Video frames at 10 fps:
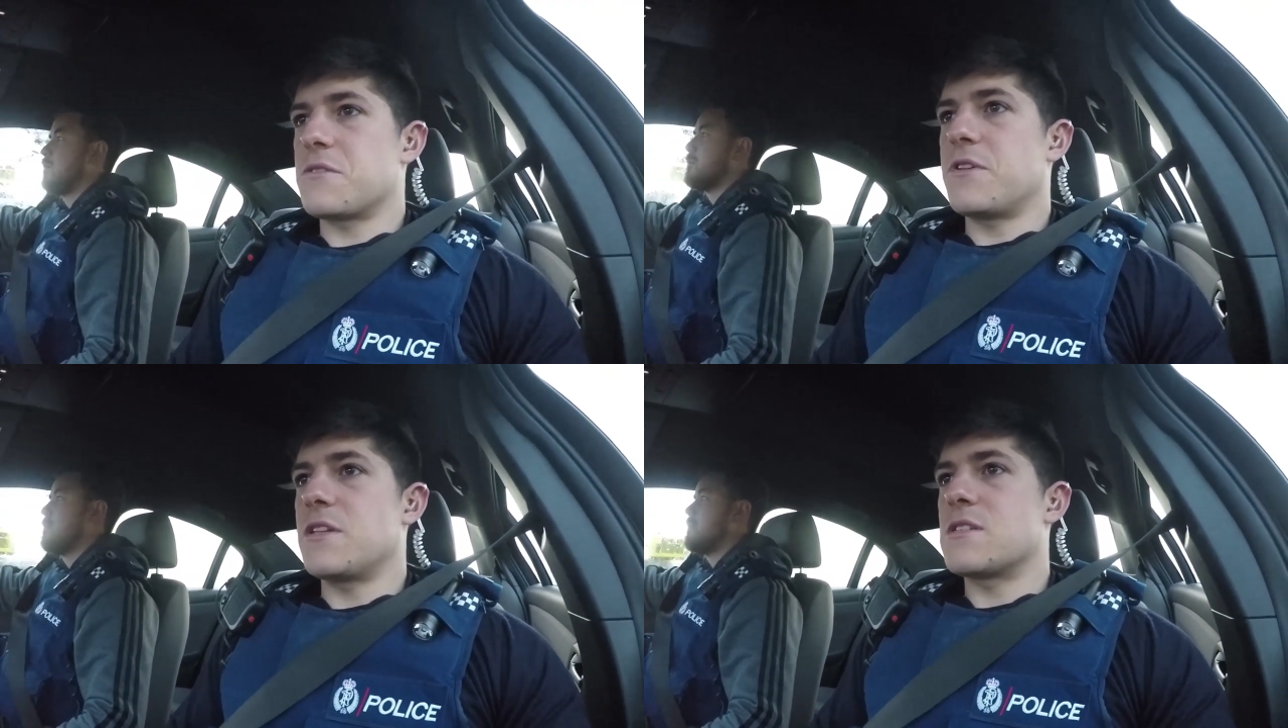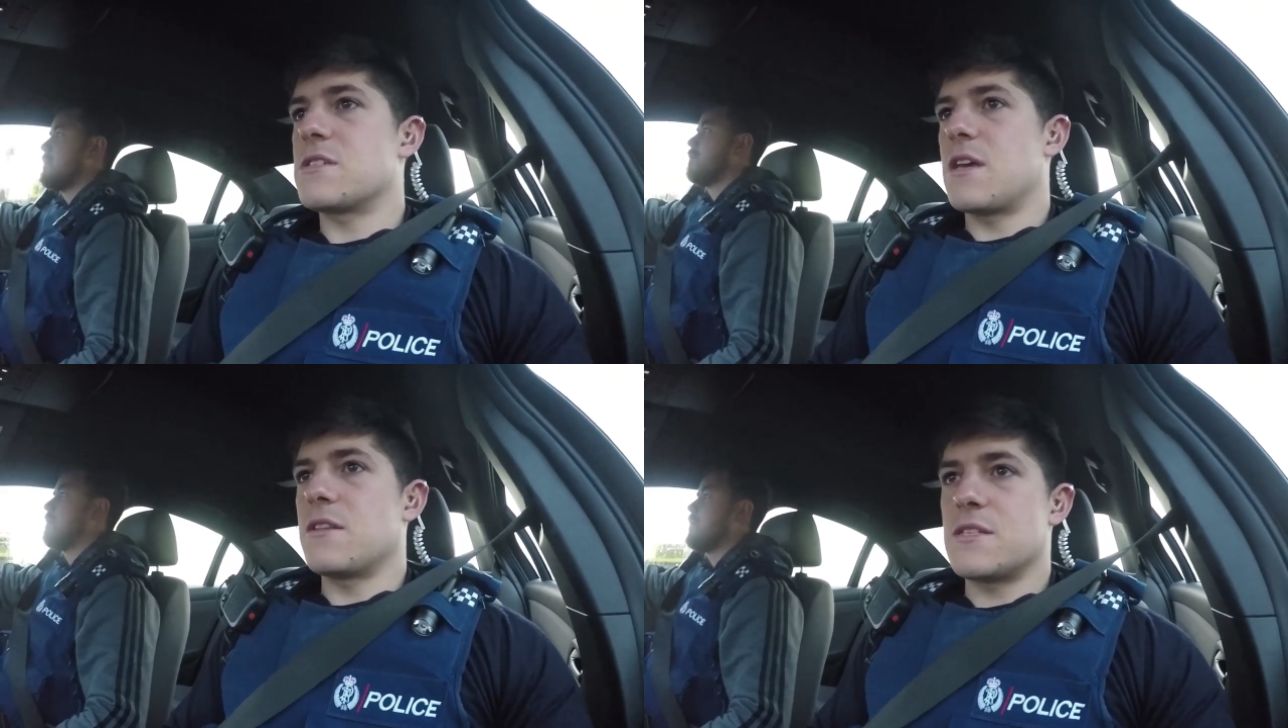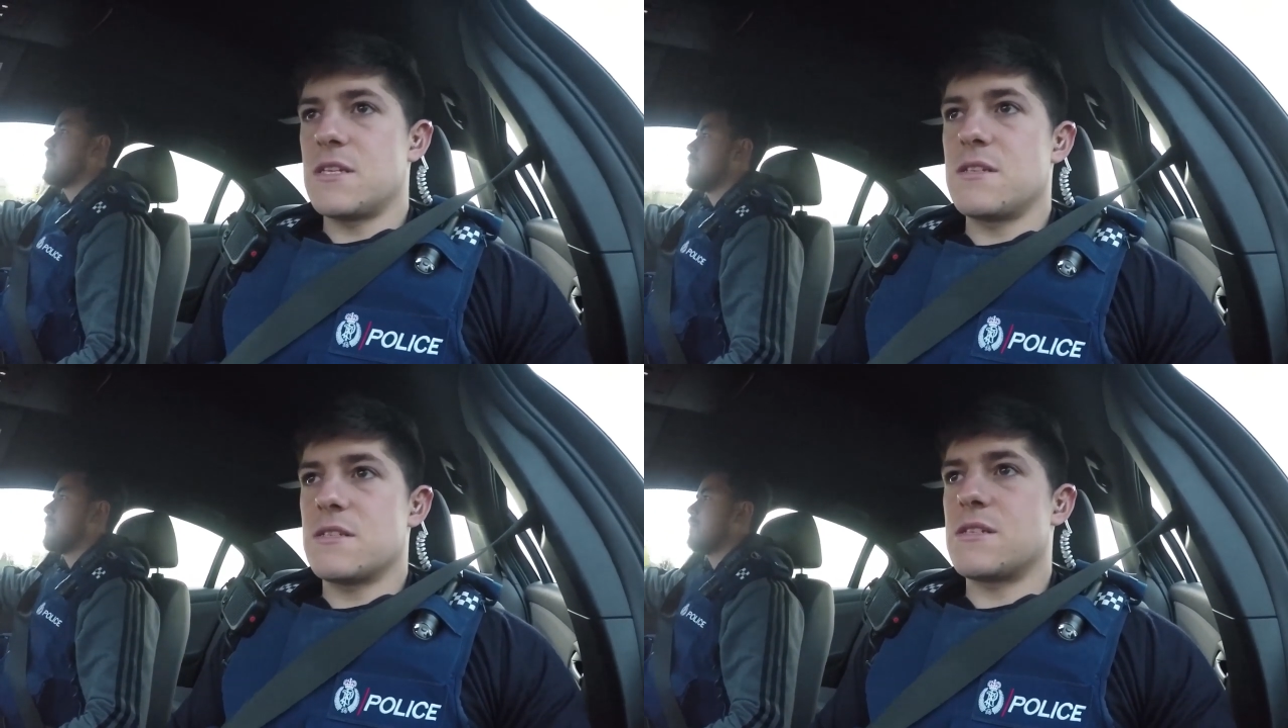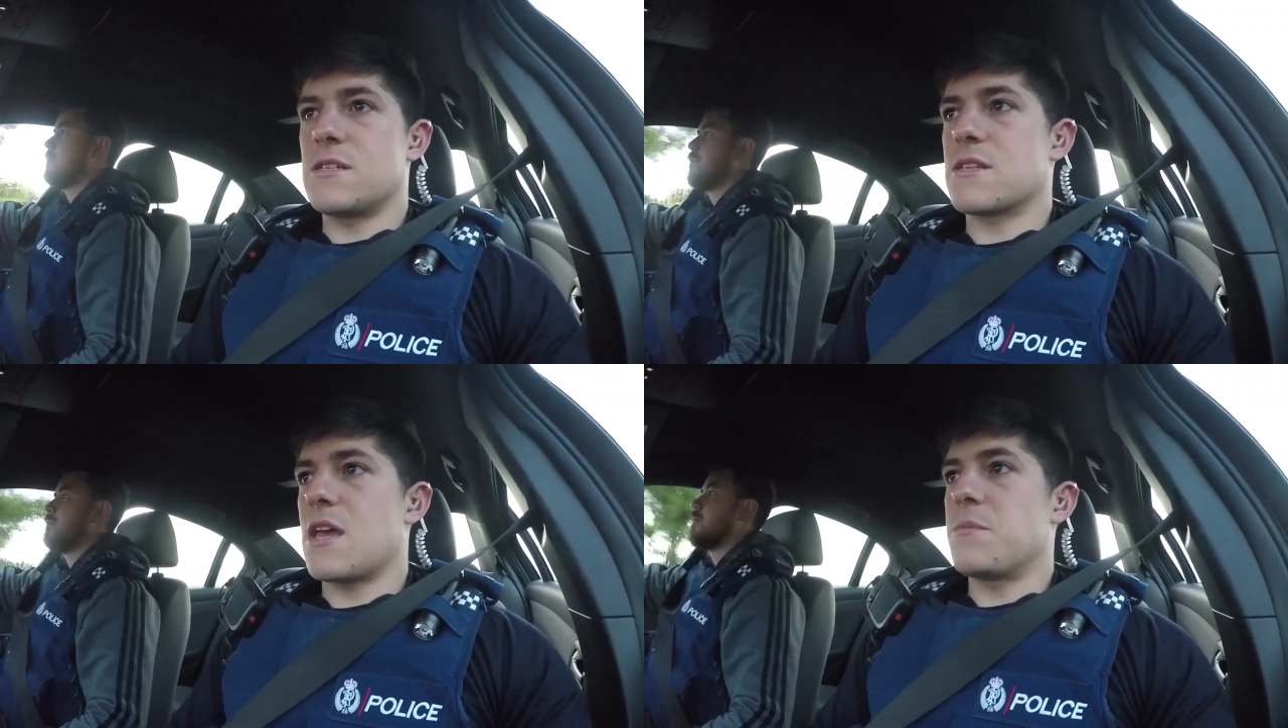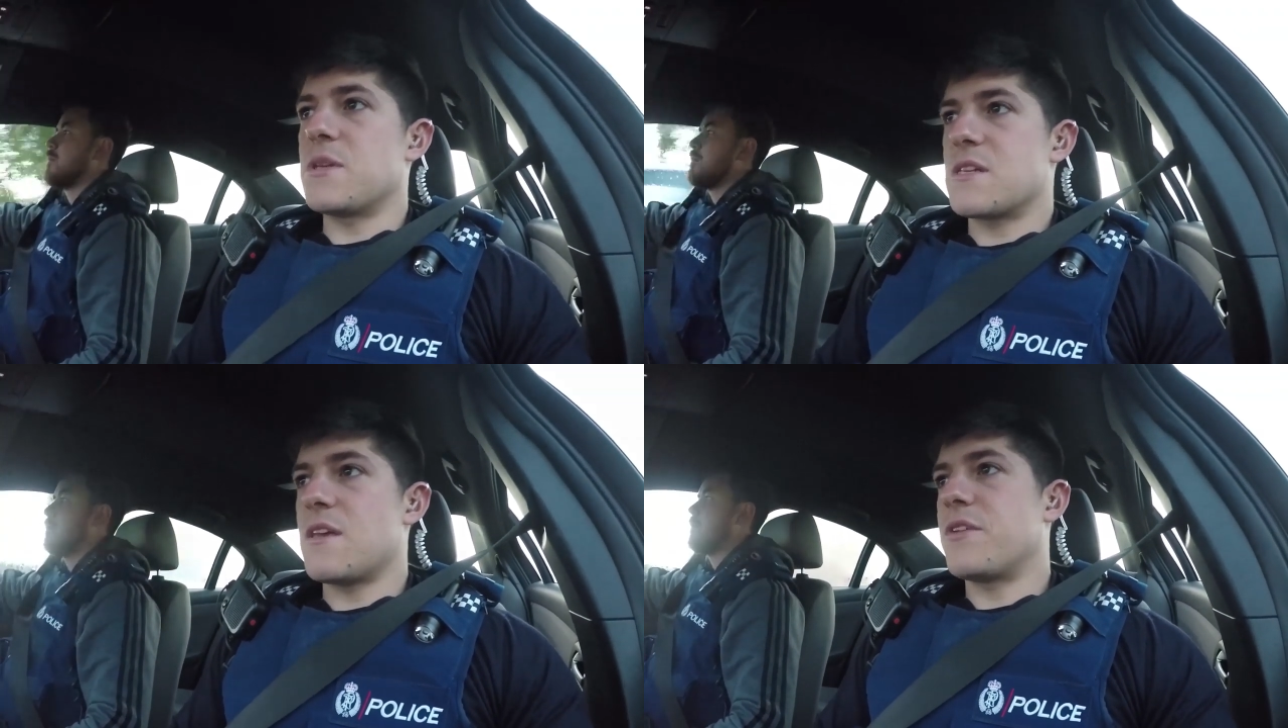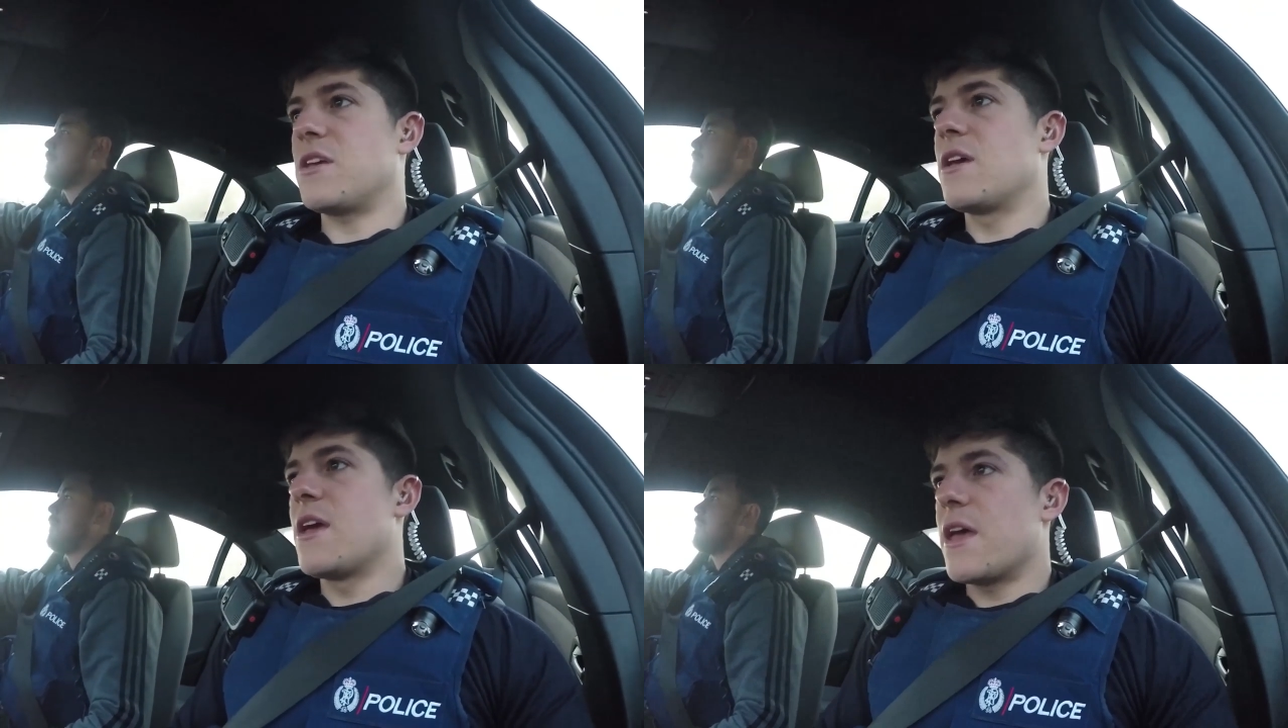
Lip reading: offence, and the sentences can be as heavy